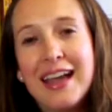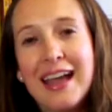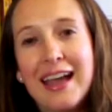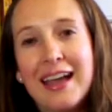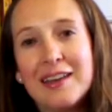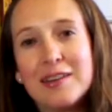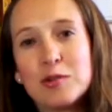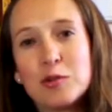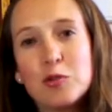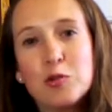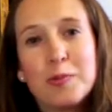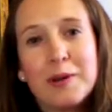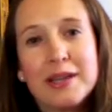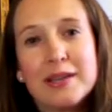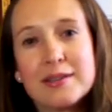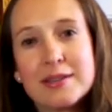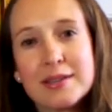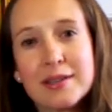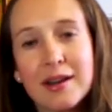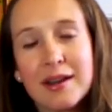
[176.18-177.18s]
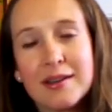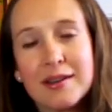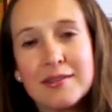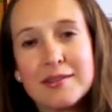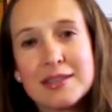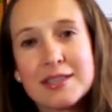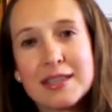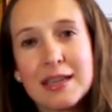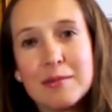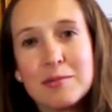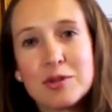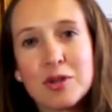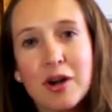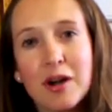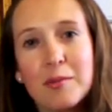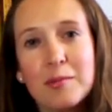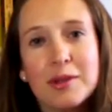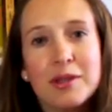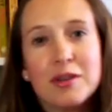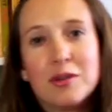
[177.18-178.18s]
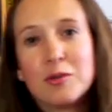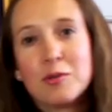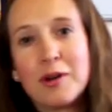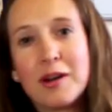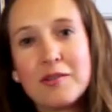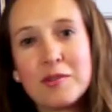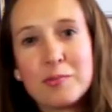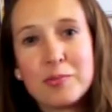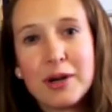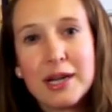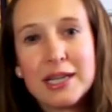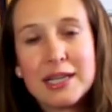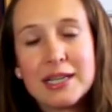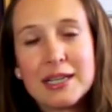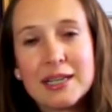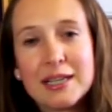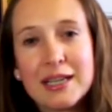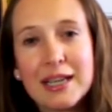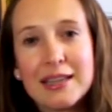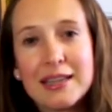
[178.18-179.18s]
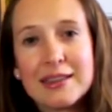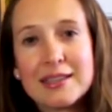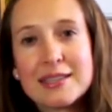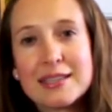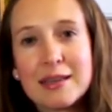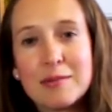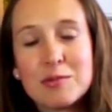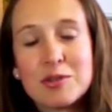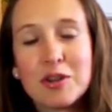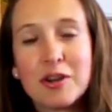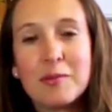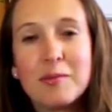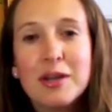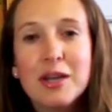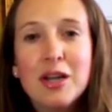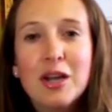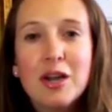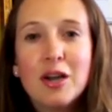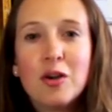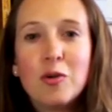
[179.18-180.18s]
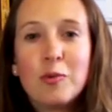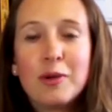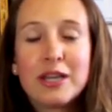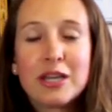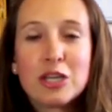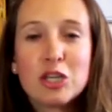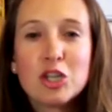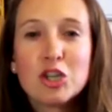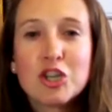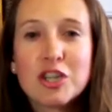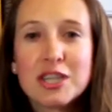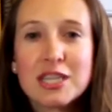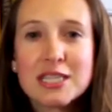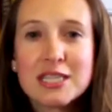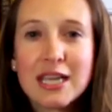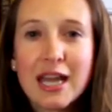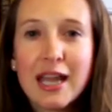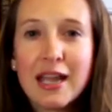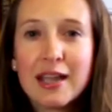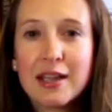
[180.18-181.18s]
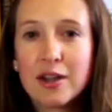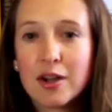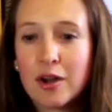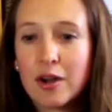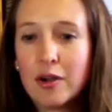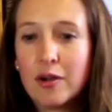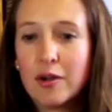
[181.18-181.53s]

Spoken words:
and all be inside at the same time and then all have a break at the same time. We can look at the day and go,